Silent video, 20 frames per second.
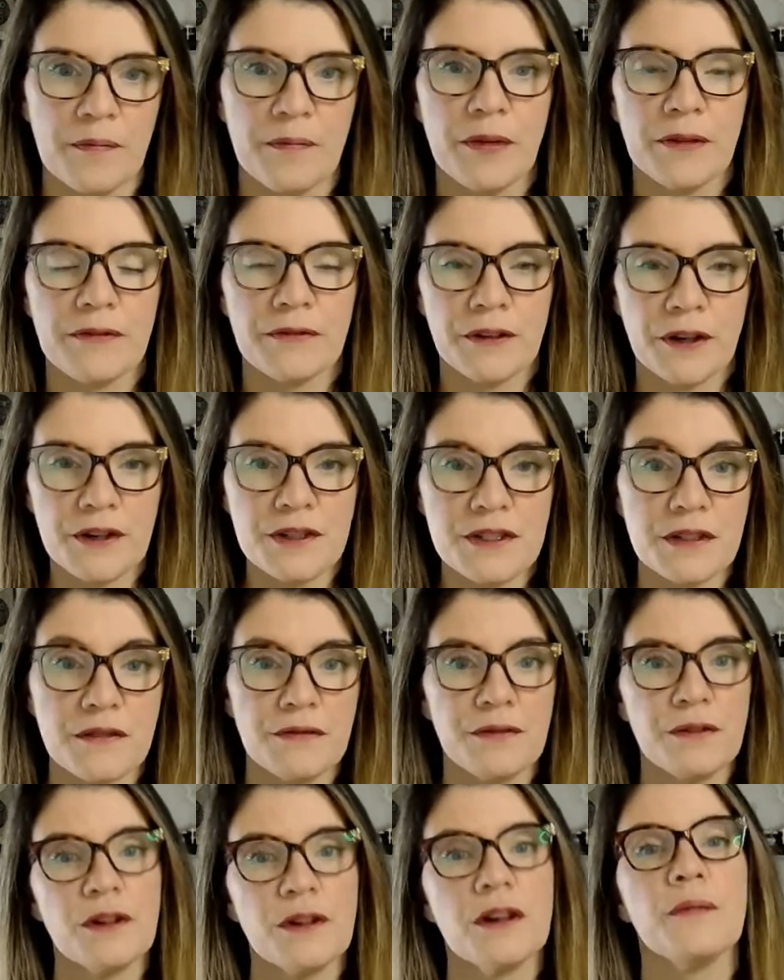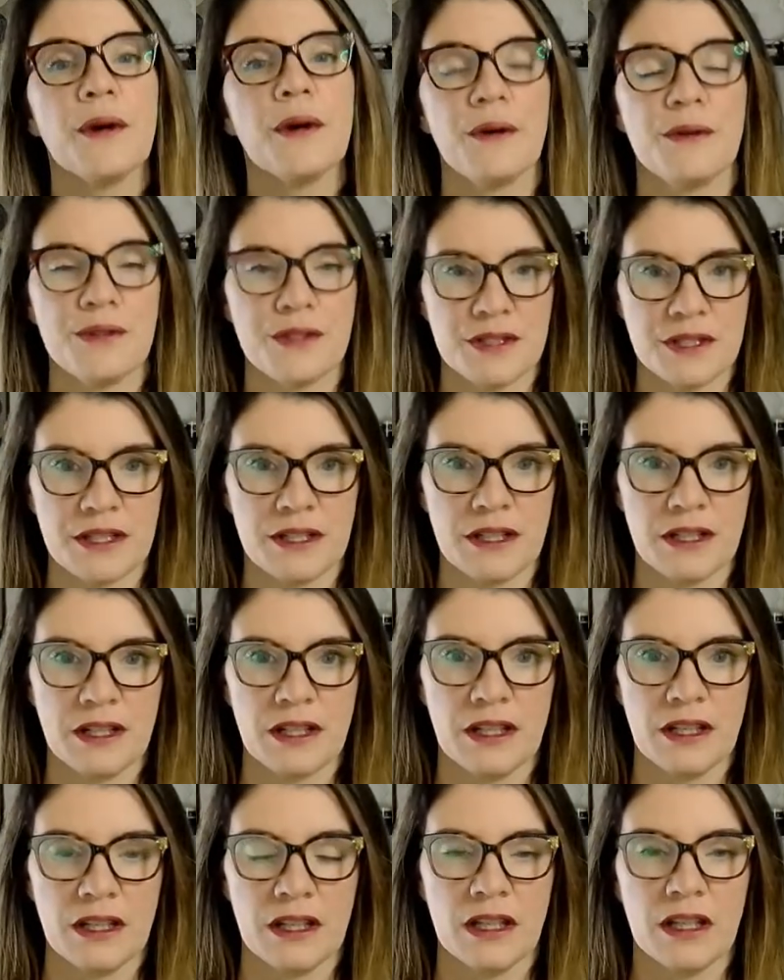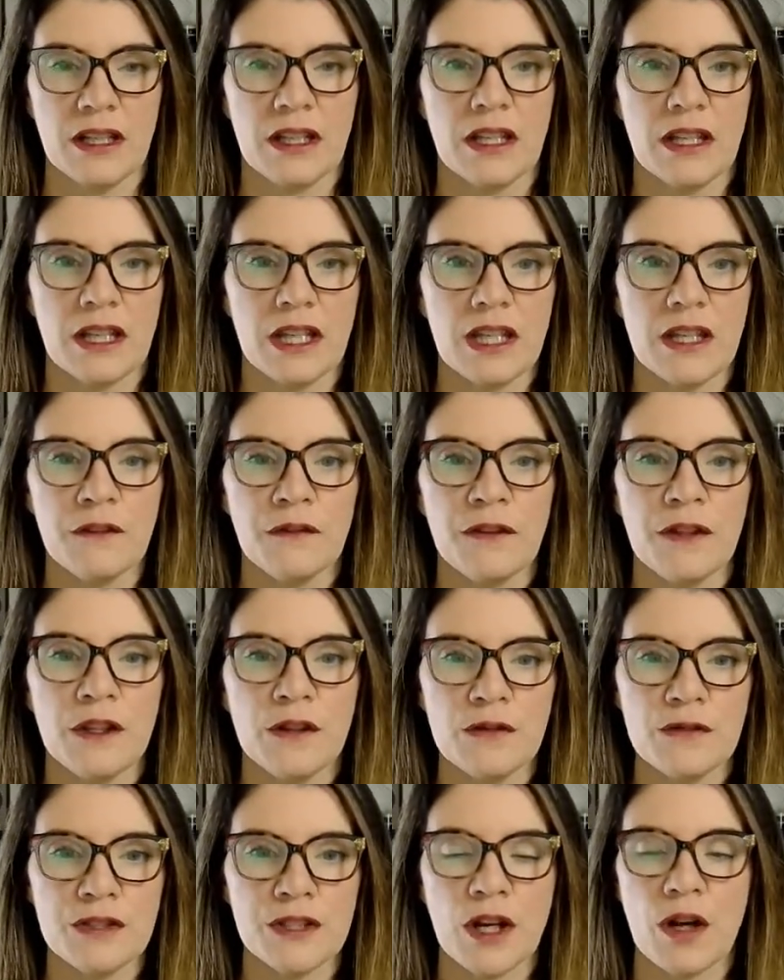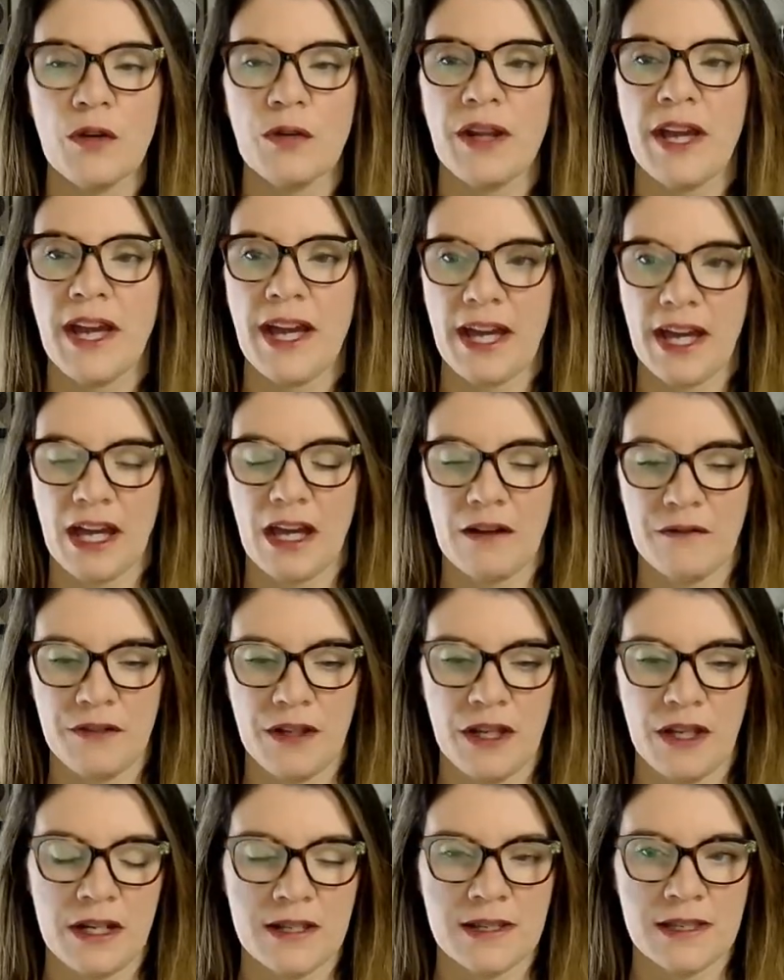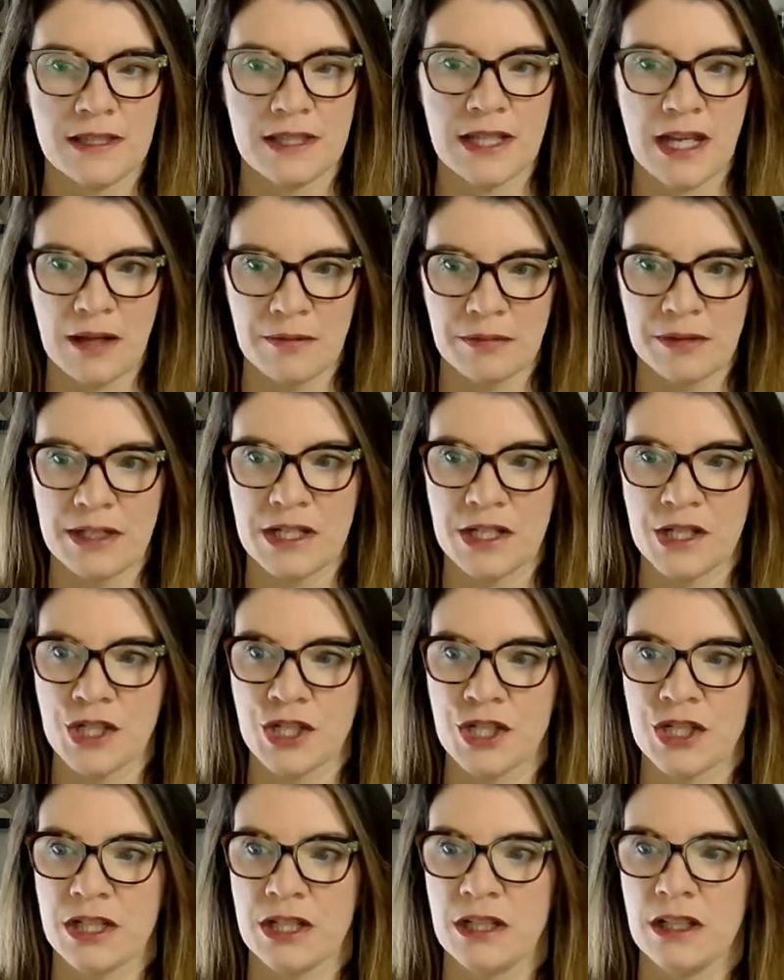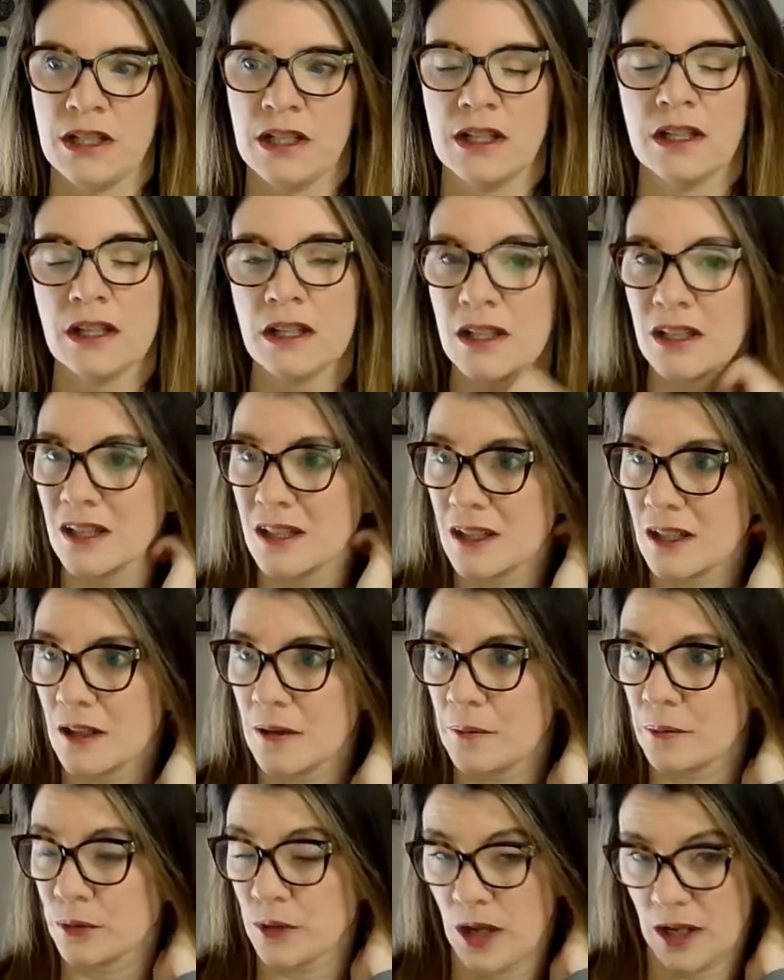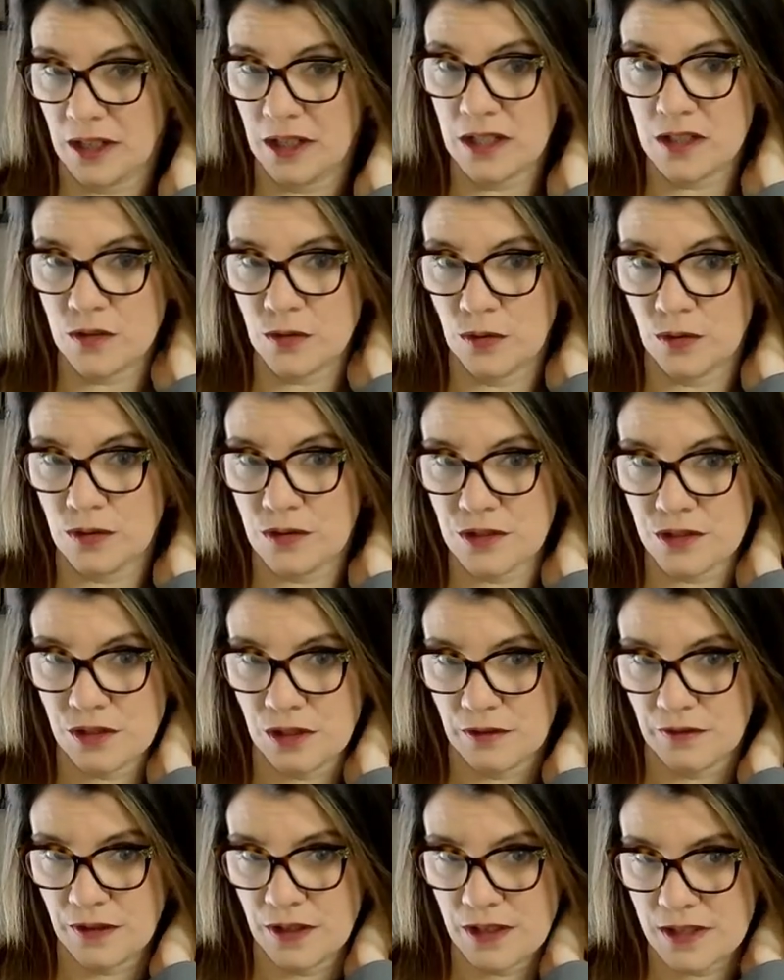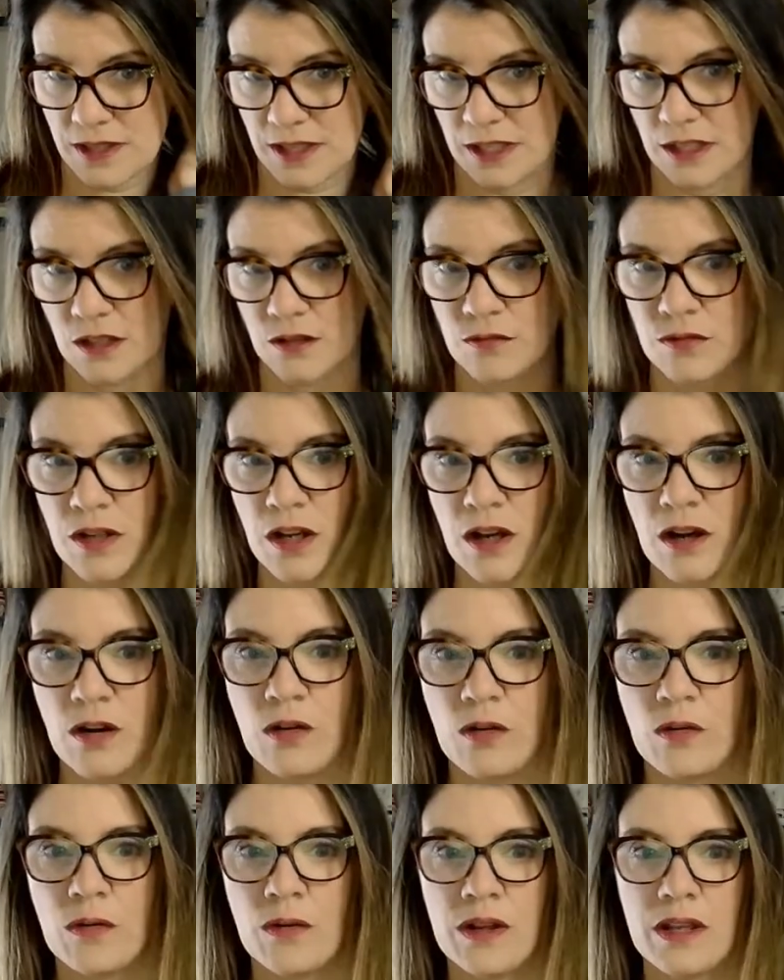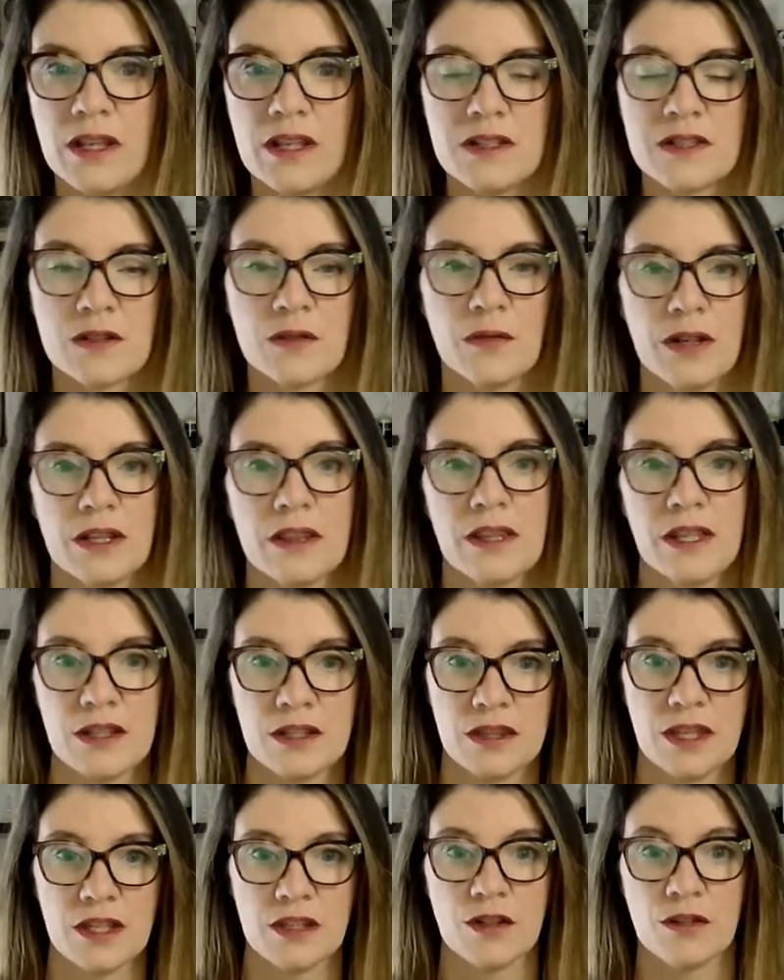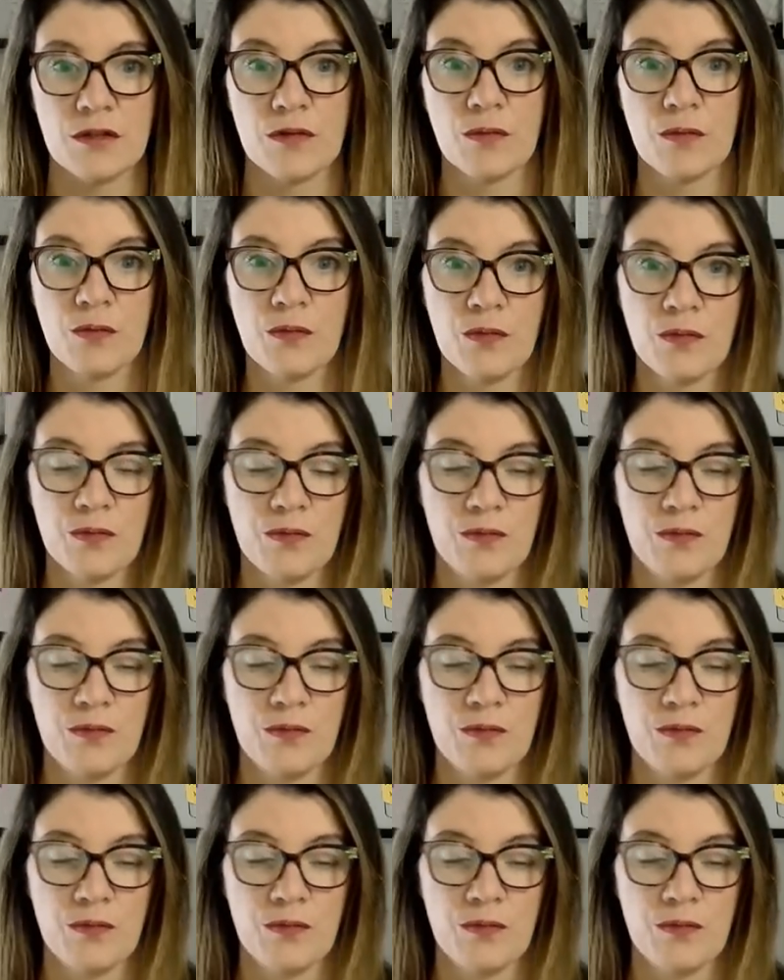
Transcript: But first and foremost, if you don't have an established product or service that you know is going that you're